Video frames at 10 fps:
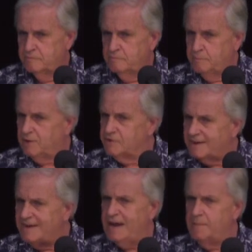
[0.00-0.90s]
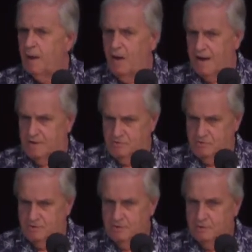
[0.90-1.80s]
because in their
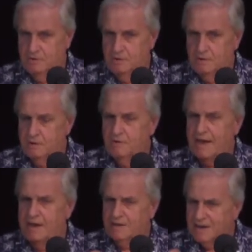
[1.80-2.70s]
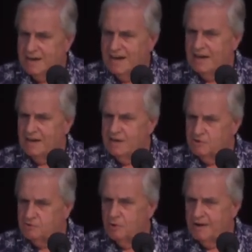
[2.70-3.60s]
mind, they clearly
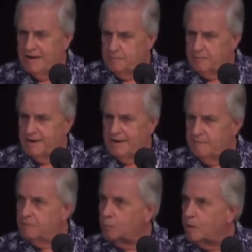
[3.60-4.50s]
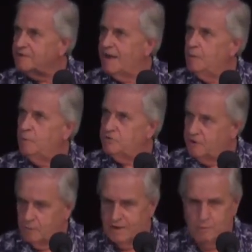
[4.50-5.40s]
and truly believed that what they were
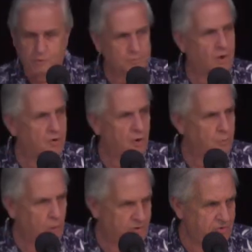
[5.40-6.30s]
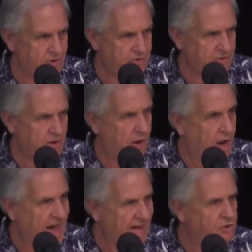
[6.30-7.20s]
doing was what God wanted.
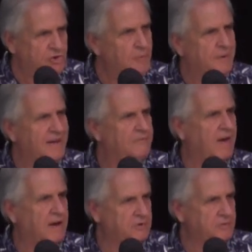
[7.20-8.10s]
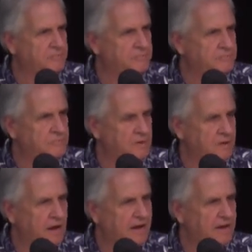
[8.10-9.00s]
How could you believe that?
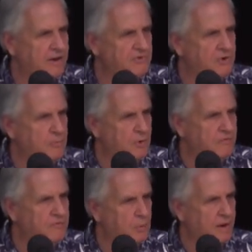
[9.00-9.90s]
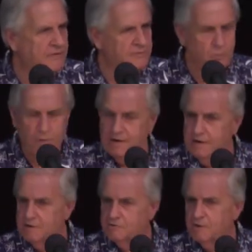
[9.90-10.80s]
Unless you moved away from
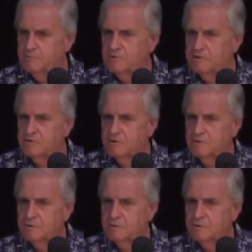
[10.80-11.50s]
reading your scriptures.